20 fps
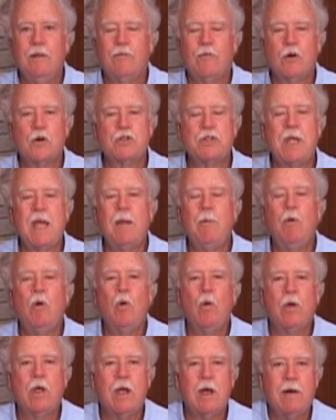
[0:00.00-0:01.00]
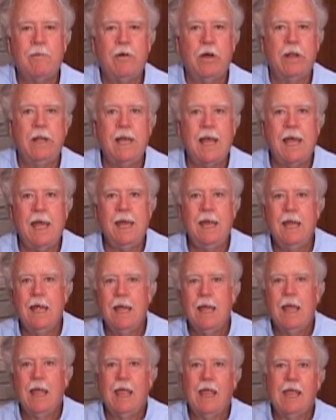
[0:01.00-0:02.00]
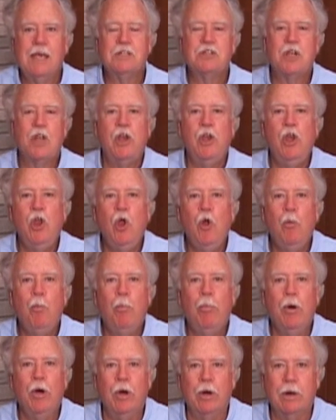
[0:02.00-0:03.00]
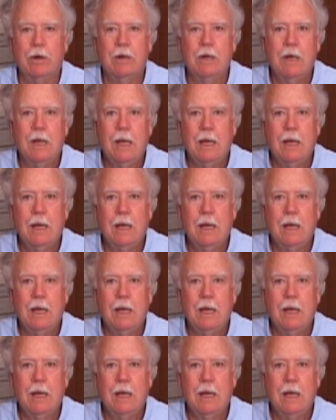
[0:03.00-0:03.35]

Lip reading: the first thing we're going to cover today is a new book.